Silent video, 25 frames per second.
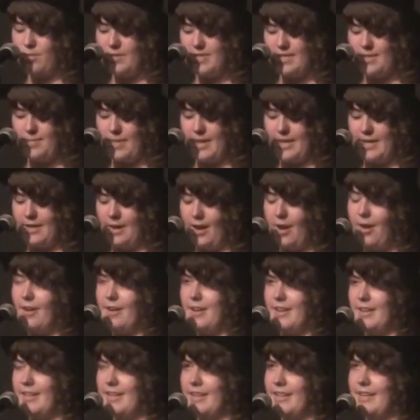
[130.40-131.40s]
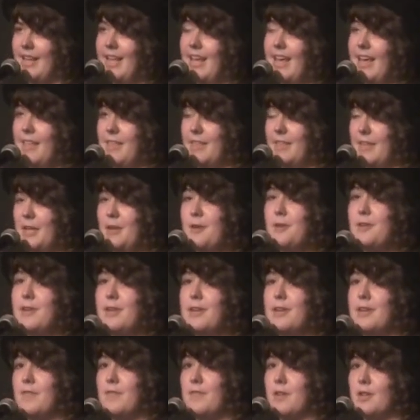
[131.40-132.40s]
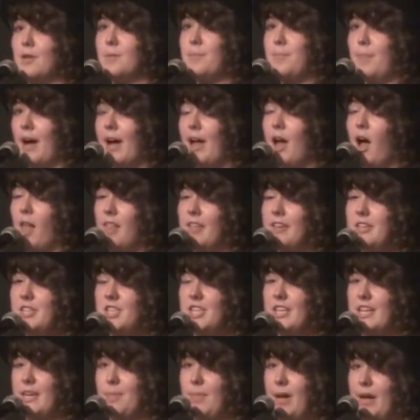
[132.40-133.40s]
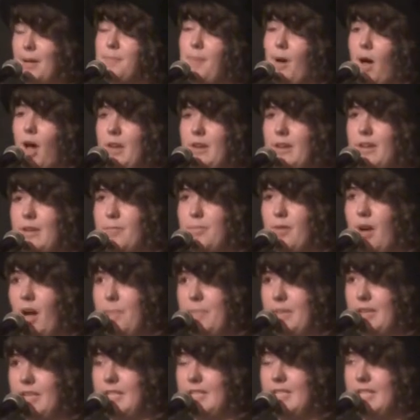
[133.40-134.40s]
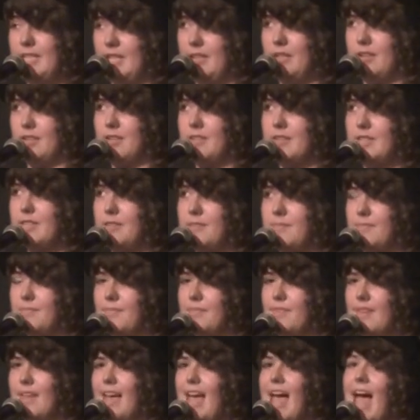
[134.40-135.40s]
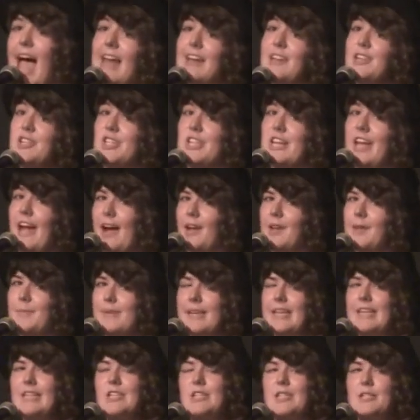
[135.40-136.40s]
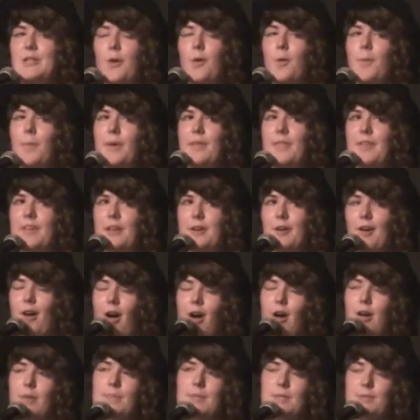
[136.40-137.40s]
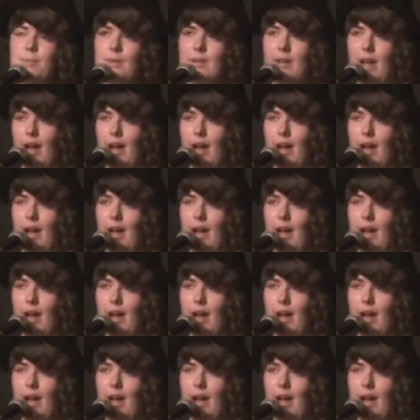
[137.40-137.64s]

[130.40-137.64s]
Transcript: was in my garden, and the union of your biology and my botany brought me to tears. And as she held me, she told me that your arms were